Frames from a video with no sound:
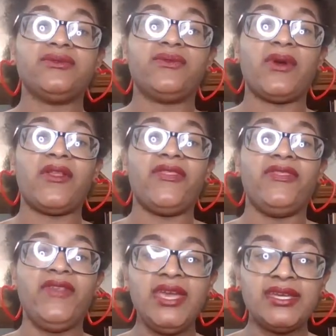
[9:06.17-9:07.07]
for
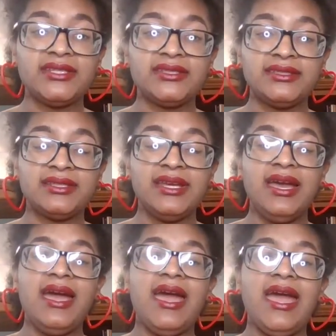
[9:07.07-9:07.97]
this
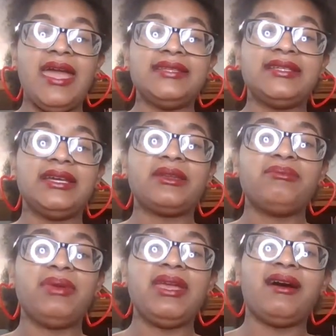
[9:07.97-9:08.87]
is going to
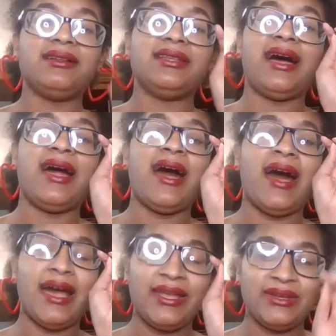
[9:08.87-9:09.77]
be a lot
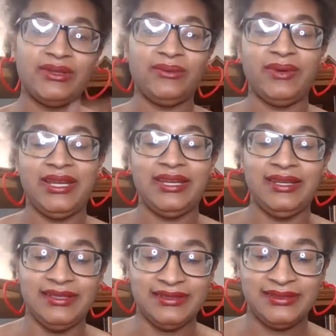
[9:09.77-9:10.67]
higher than what it
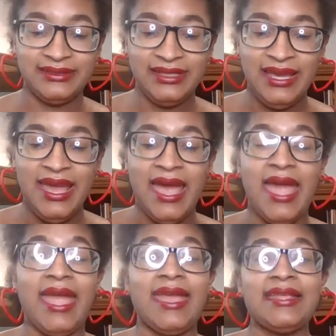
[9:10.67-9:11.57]
is.
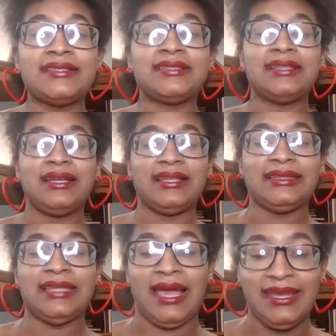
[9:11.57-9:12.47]
It's
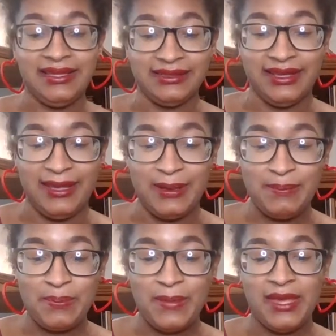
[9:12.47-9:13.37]
likely
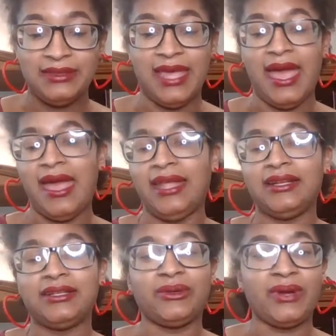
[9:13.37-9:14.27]

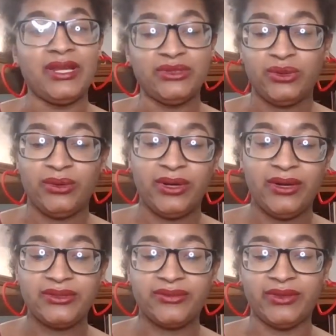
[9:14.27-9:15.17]
that
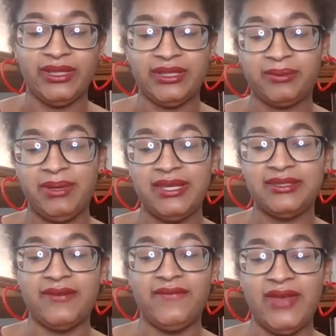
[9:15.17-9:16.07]
grantors, philanthropists,
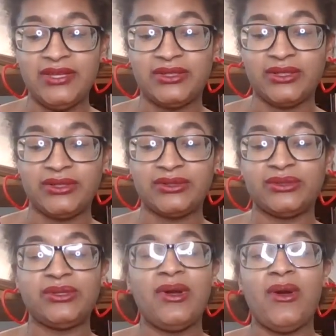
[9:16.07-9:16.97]

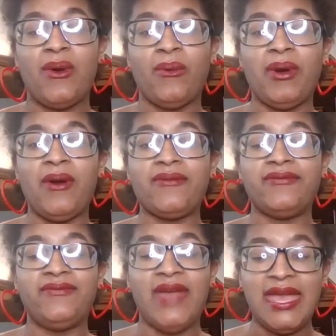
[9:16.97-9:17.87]
investors will
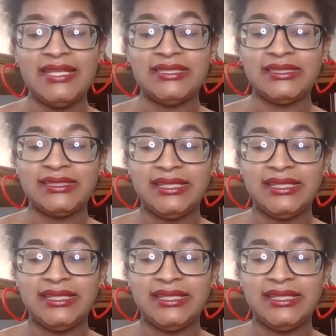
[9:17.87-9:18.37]
vet